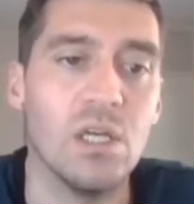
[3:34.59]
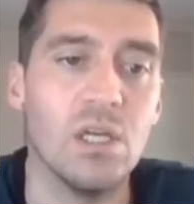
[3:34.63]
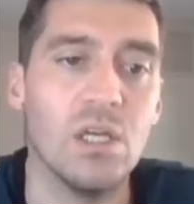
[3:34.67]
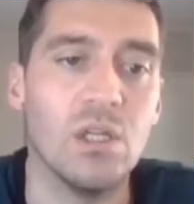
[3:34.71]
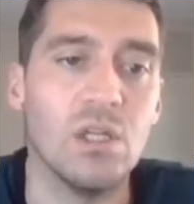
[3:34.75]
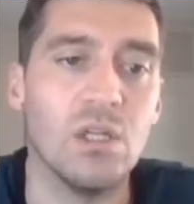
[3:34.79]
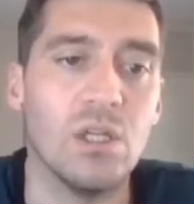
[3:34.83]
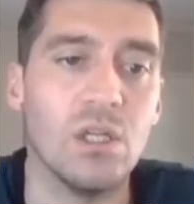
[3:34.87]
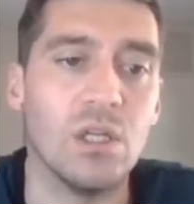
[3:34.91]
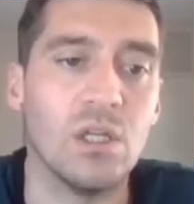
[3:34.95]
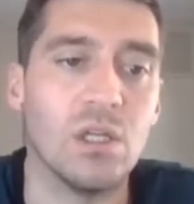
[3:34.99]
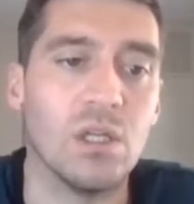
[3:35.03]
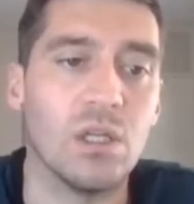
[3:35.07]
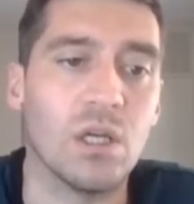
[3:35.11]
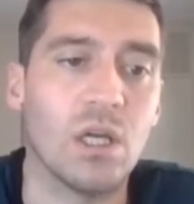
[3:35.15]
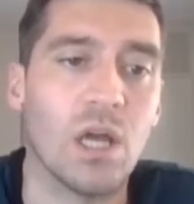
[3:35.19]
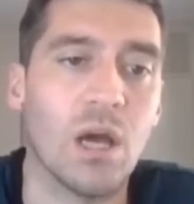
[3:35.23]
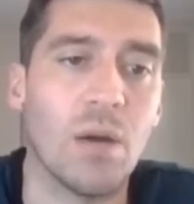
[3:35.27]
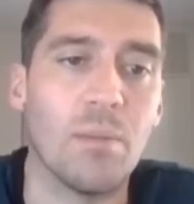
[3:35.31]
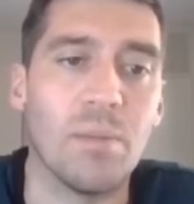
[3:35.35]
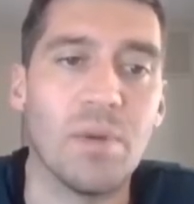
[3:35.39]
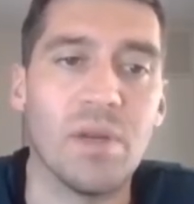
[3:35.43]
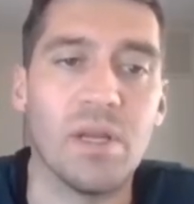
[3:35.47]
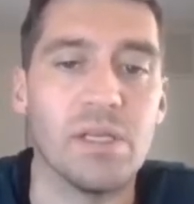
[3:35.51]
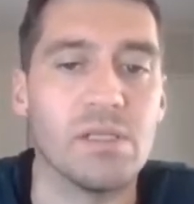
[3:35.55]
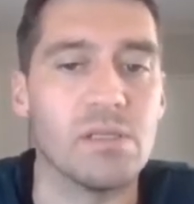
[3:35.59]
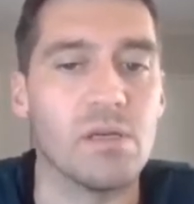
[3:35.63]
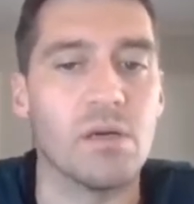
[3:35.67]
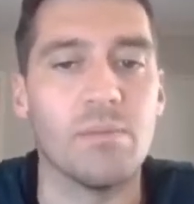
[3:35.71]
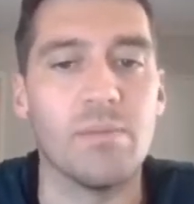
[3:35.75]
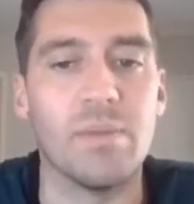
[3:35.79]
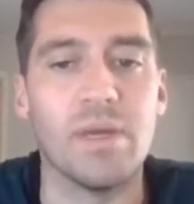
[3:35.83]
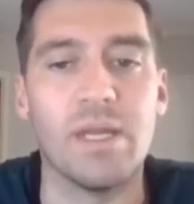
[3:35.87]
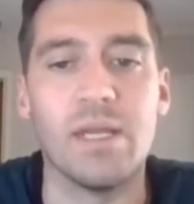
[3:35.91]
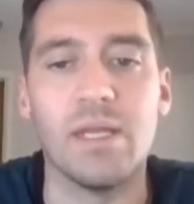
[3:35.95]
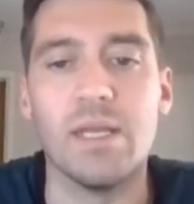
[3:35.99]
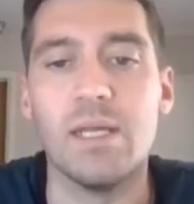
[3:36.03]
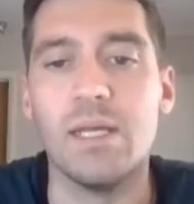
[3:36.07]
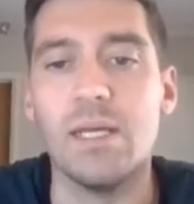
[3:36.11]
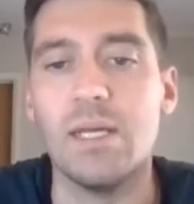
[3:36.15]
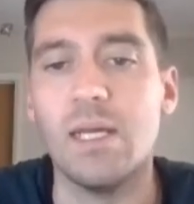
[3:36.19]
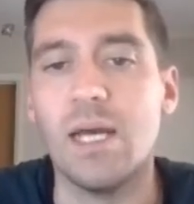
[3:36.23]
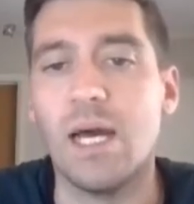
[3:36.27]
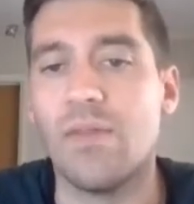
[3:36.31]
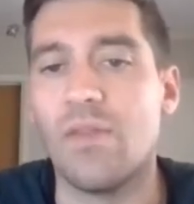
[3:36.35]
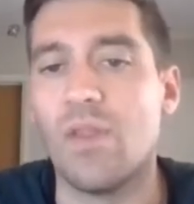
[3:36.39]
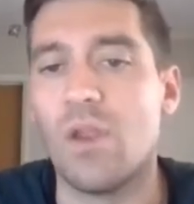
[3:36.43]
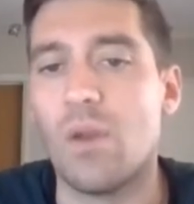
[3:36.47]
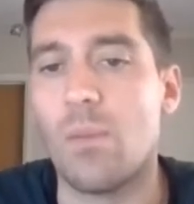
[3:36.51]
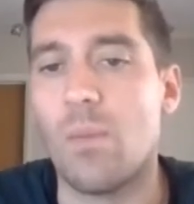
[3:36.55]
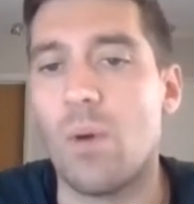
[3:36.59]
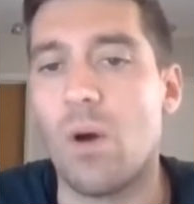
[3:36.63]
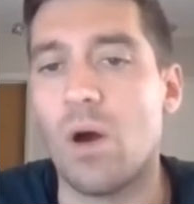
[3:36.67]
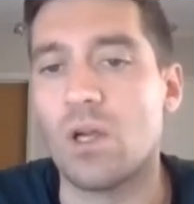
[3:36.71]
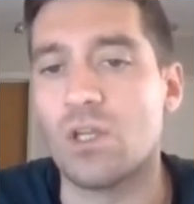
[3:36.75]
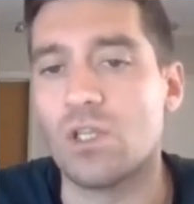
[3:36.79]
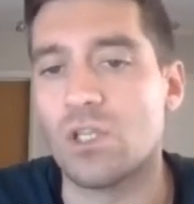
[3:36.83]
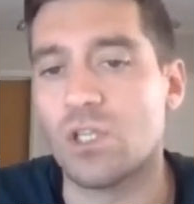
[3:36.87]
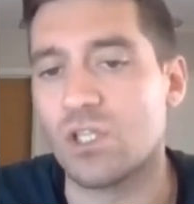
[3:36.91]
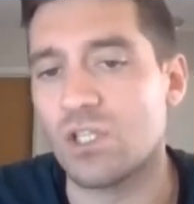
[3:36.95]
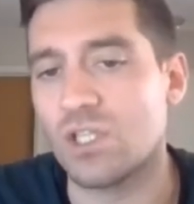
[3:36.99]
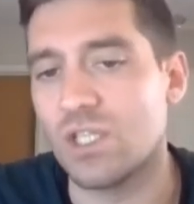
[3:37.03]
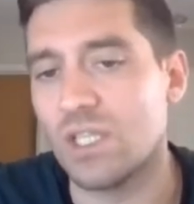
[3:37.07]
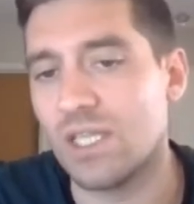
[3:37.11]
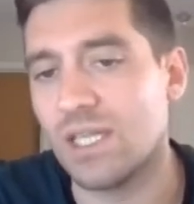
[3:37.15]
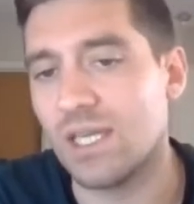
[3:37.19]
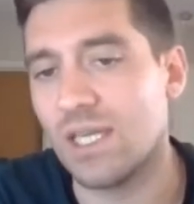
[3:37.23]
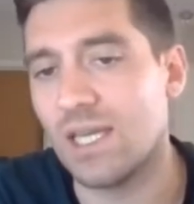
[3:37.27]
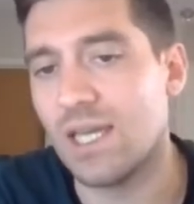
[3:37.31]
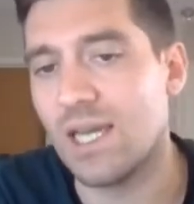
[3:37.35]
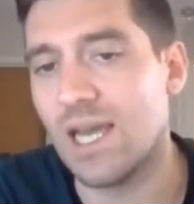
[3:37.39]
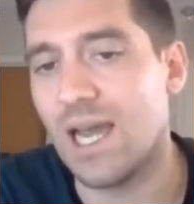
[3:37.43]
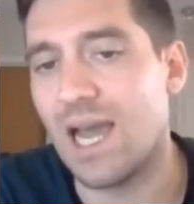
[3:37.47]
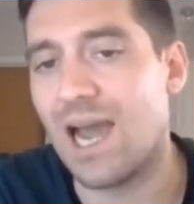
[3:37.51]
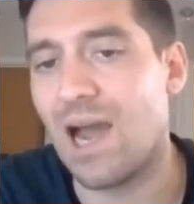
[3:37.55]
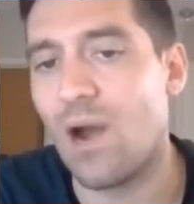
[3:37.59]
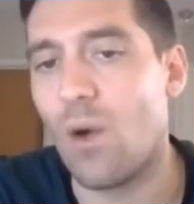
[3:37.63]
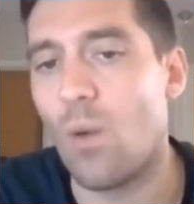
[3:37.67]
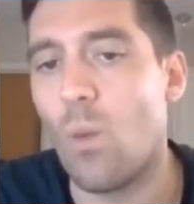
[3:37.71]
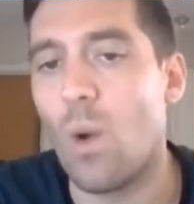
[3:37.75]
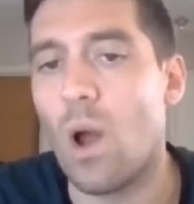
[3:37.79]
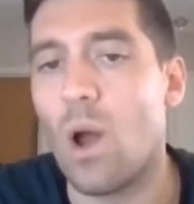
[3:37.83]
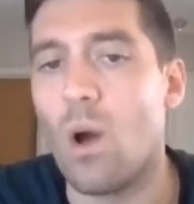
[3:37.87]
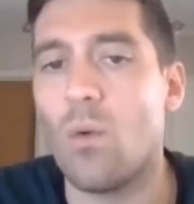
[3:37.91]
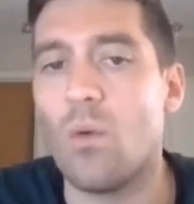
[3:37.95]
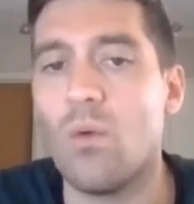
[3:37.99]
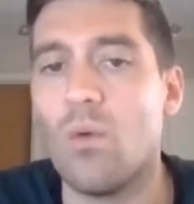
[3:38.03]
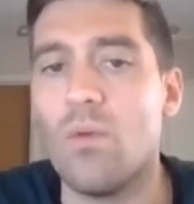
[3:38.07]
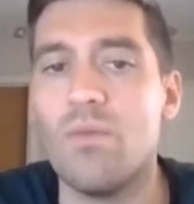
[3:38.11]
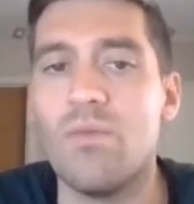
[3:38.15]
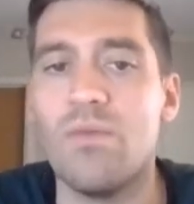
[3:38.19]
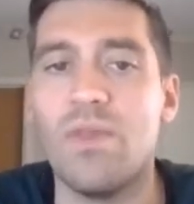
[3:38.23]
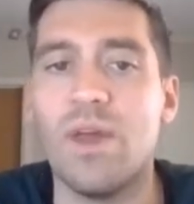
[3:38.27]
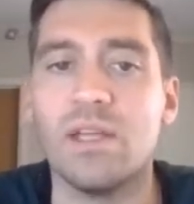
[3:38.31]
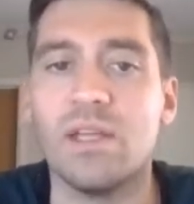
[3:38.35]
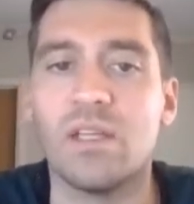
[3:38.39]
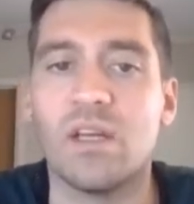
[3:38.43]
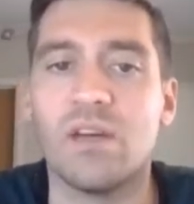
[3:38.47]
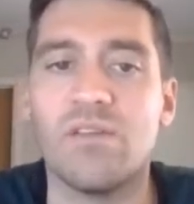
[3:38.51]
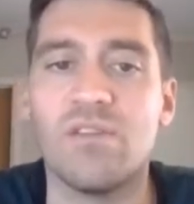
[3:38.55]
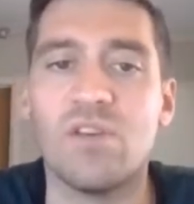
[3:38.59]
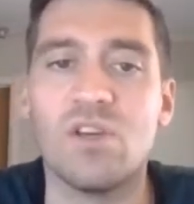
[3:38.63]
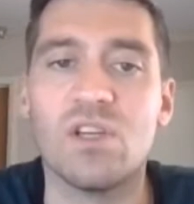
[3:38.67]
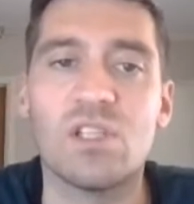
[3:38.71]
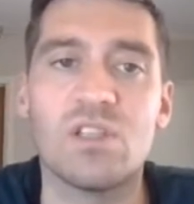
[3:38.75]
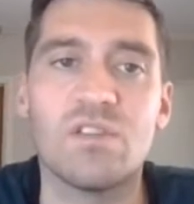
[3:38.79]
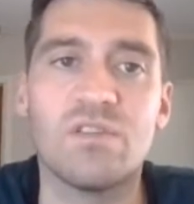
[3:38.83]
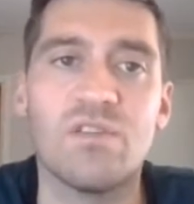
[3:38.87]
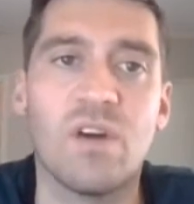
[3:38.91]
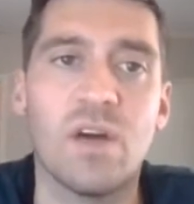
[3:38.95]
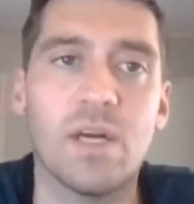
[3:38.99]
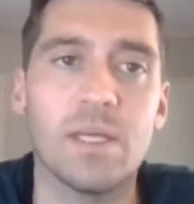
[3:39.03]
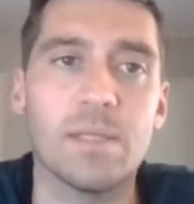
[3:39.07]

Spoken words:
the companies I'm in, and then a pie chart to see how well they're diversified.